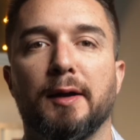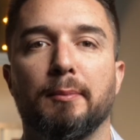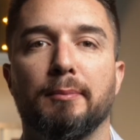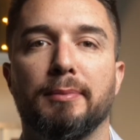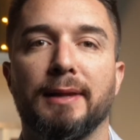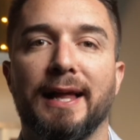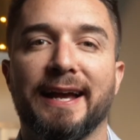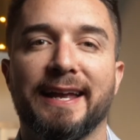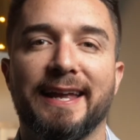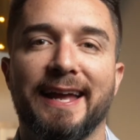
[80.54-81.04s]

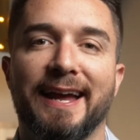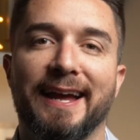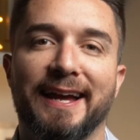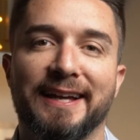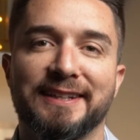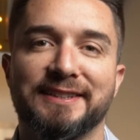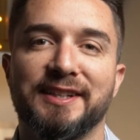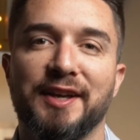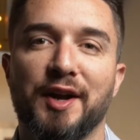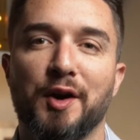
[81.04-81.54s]
Black Hat
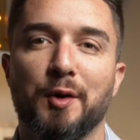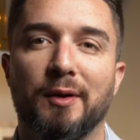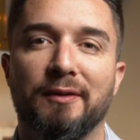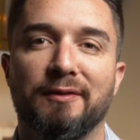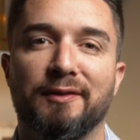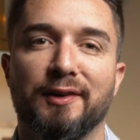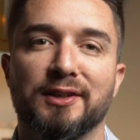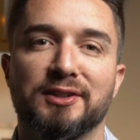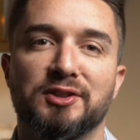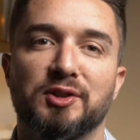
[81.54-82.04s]
SEO
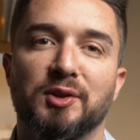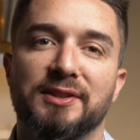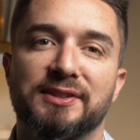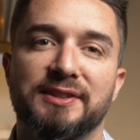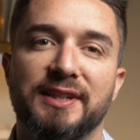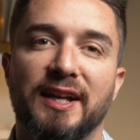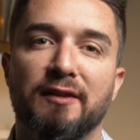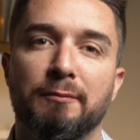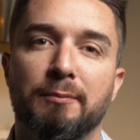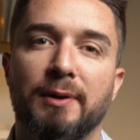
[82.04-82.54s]
refers to a
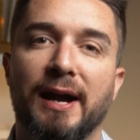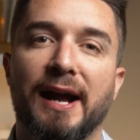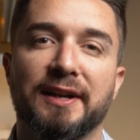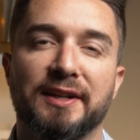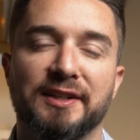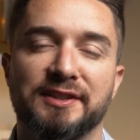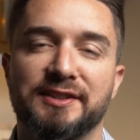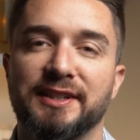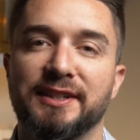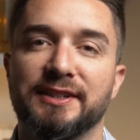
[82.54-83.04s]
set of
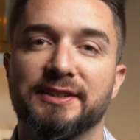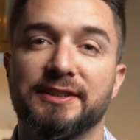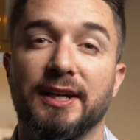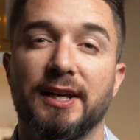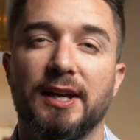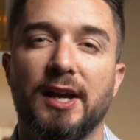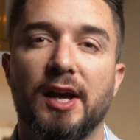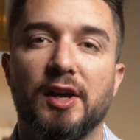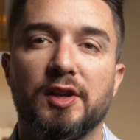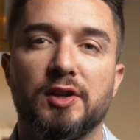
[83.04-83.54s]
practices
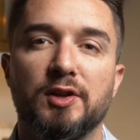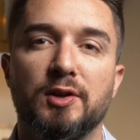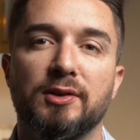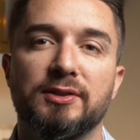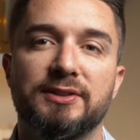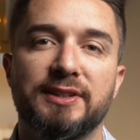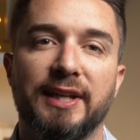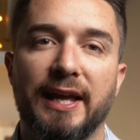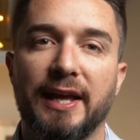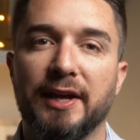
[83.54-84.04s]

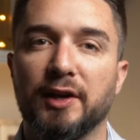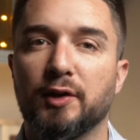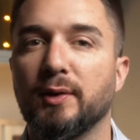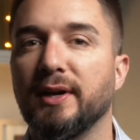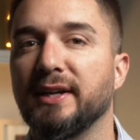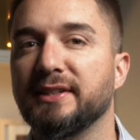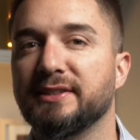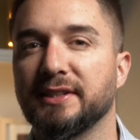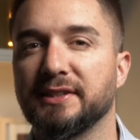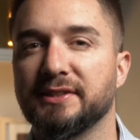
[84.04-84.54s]
used to
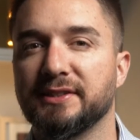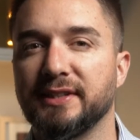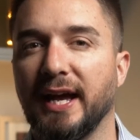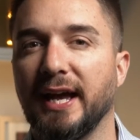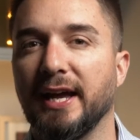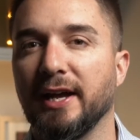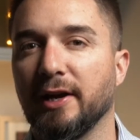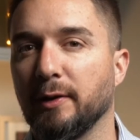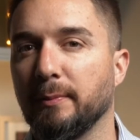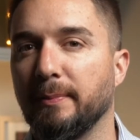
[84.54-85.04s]
increase a
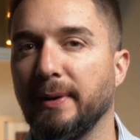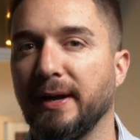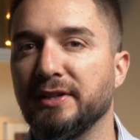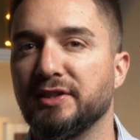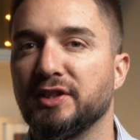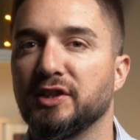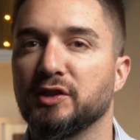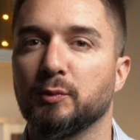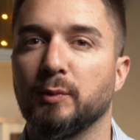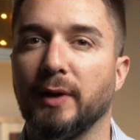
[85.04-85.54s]
site or
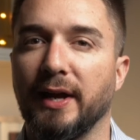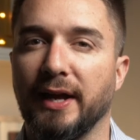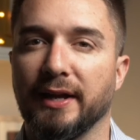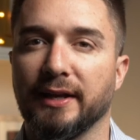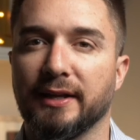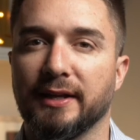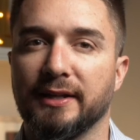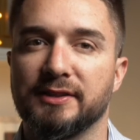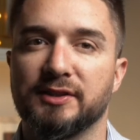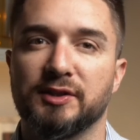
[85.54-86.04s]
page's
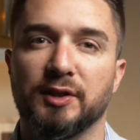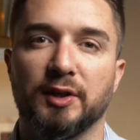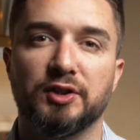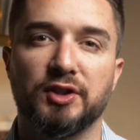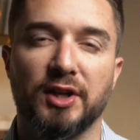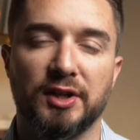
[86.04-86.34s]
rank in search